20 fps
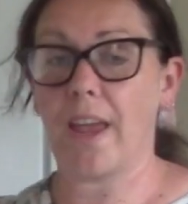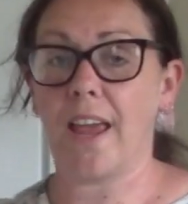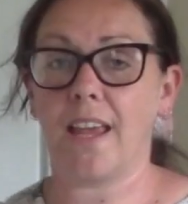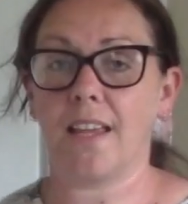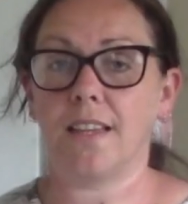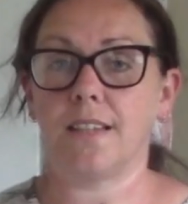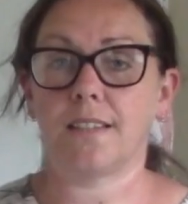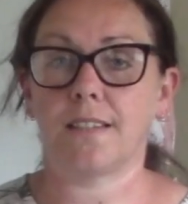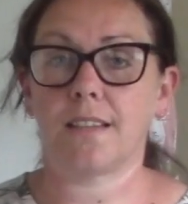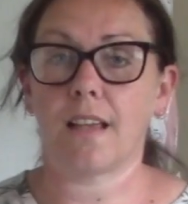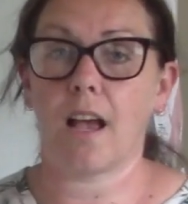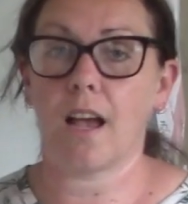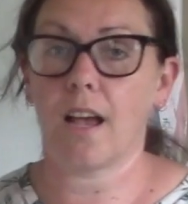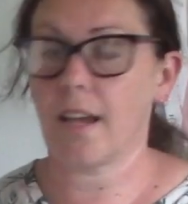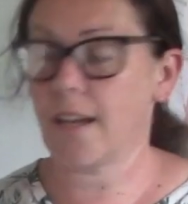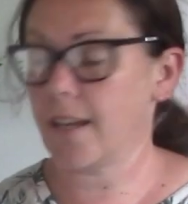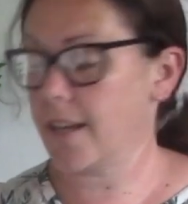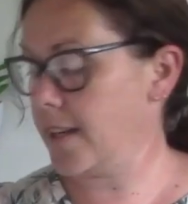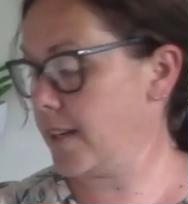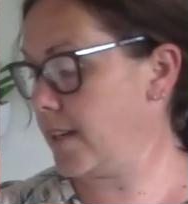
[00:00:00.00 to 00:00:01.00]

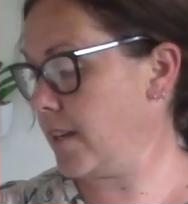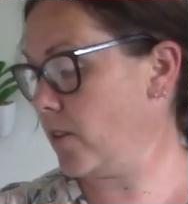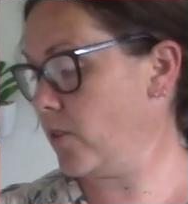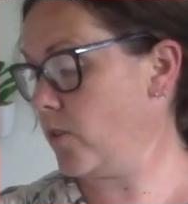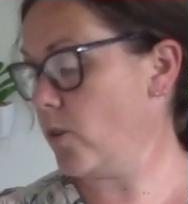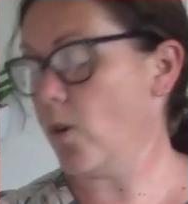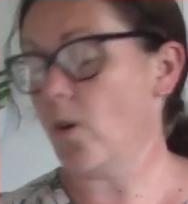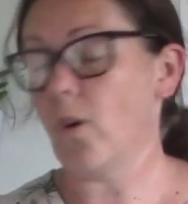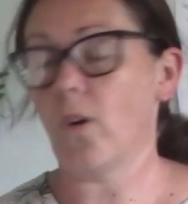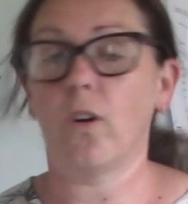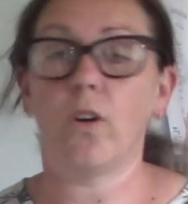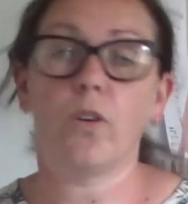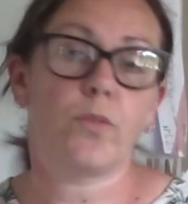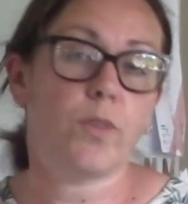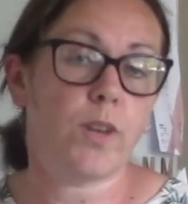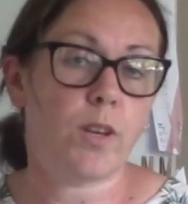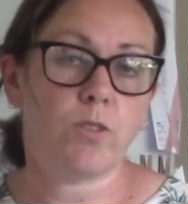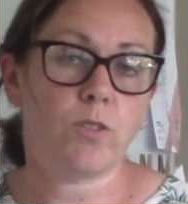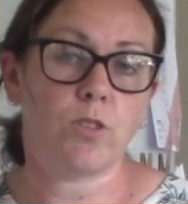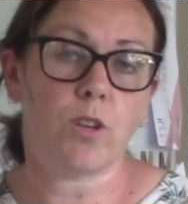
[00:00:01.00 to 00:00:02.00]
inside, or a
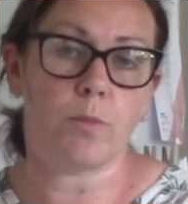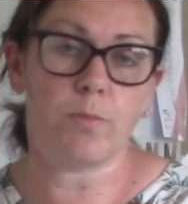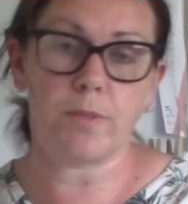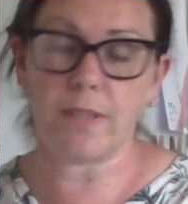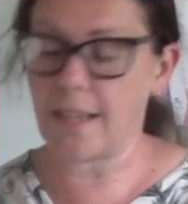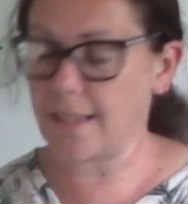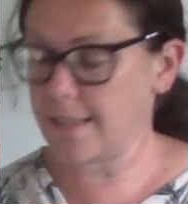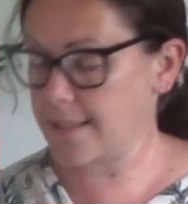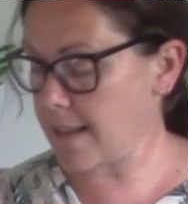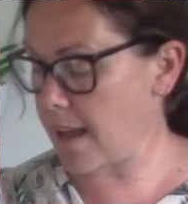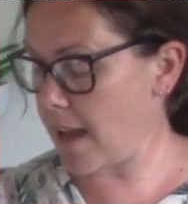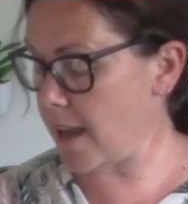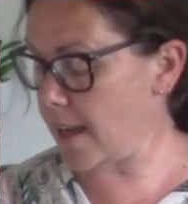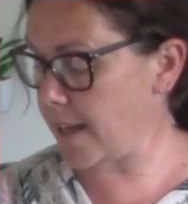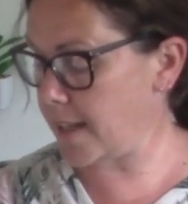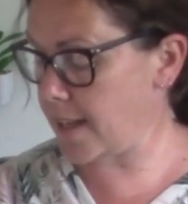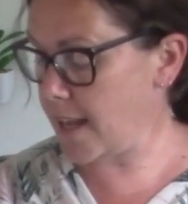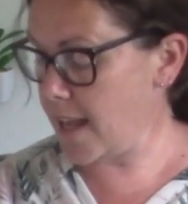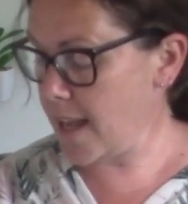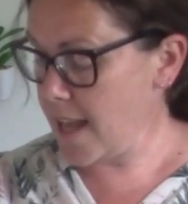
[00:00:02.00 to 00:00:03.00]
few jobs
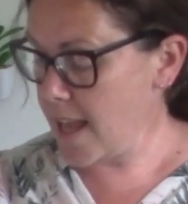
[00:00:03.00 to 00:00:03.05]
inside.